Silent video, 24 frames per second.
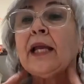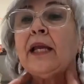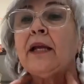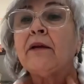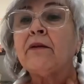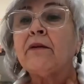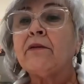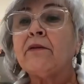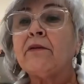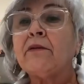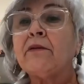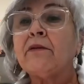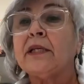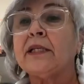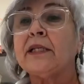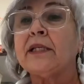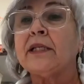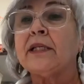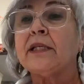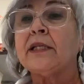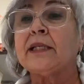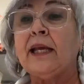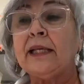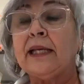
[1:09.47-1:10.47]
here, the
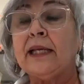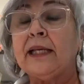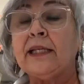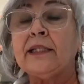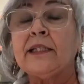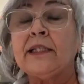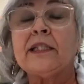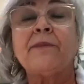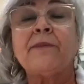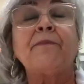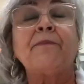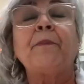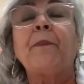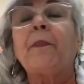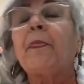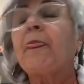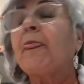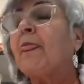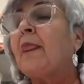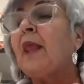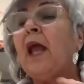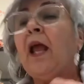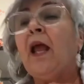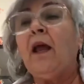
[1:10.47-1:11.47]
scalenes,
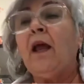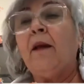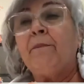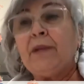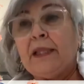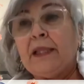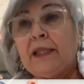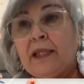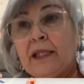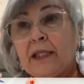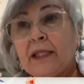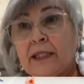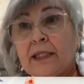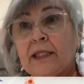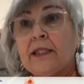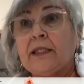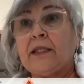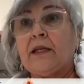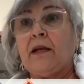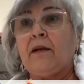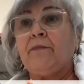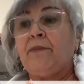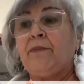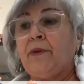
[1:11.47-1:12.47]
but this
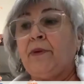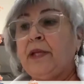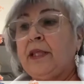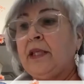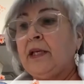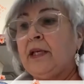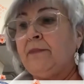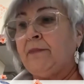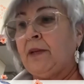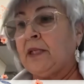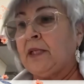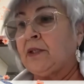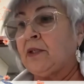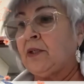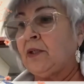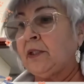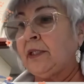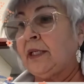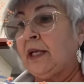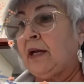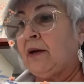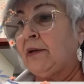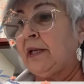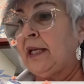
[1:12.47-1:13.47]
is our breathing muscle
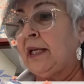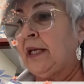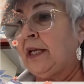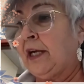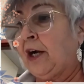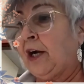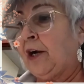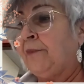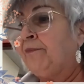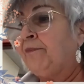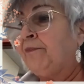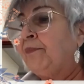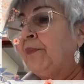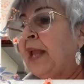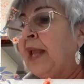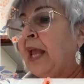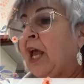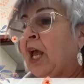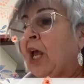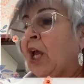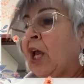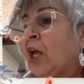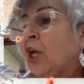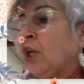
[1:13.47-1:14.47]
down here.
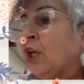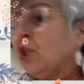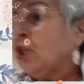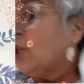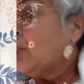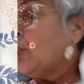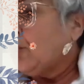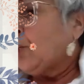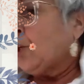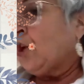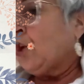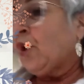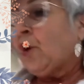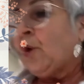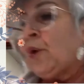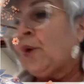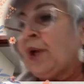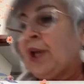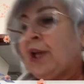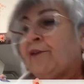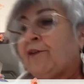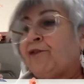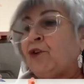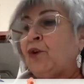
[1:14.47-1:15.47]
So
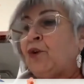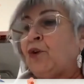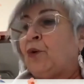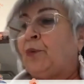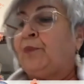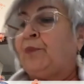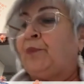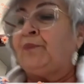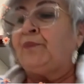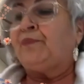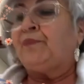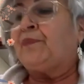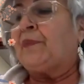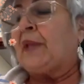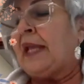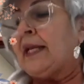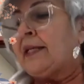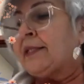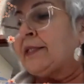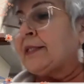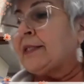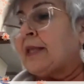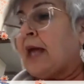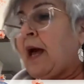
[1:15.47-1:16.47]

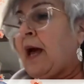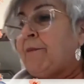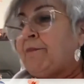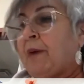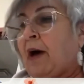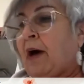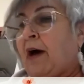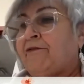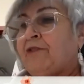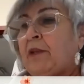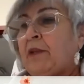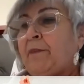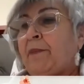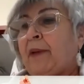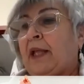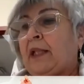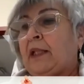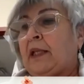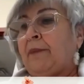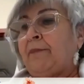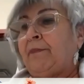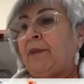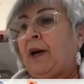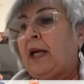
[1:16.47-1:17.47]
it's above the
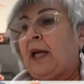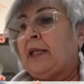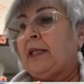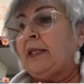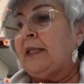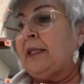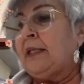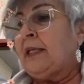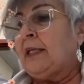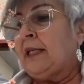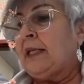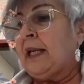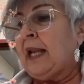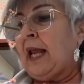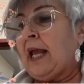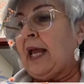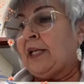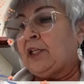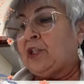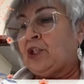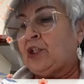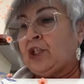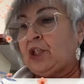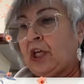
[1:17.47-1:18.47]
belly button
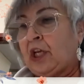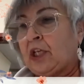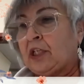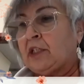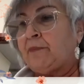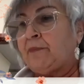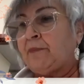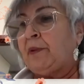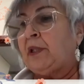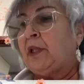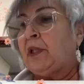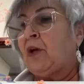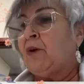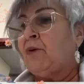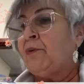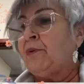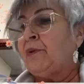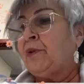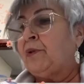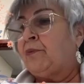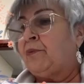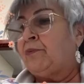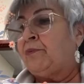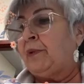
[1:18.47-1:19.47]
and just below
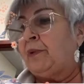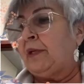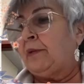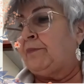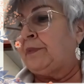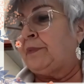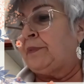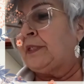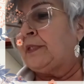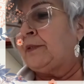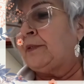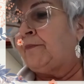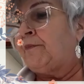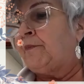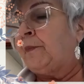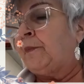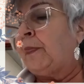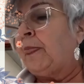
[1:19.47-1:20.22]
the ribs.